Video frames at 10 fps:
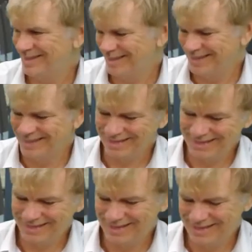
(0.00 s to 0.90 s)

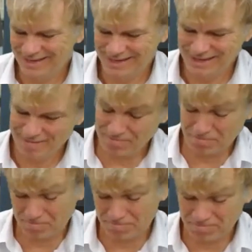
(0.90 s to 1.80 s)

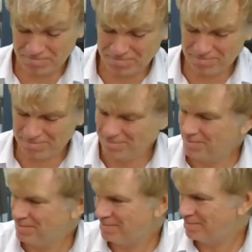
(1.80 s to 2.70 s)

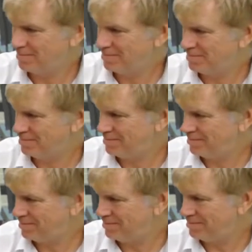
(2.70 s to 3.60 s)

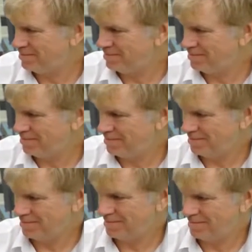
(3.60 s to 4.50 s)

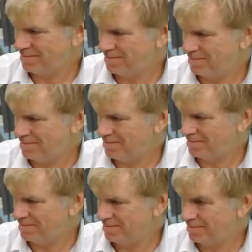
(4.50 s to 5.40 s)

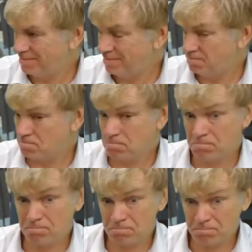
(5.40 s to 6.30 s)

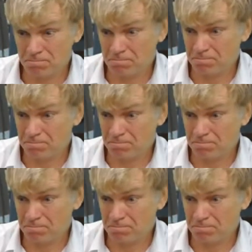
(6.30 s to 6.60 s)
[no speech]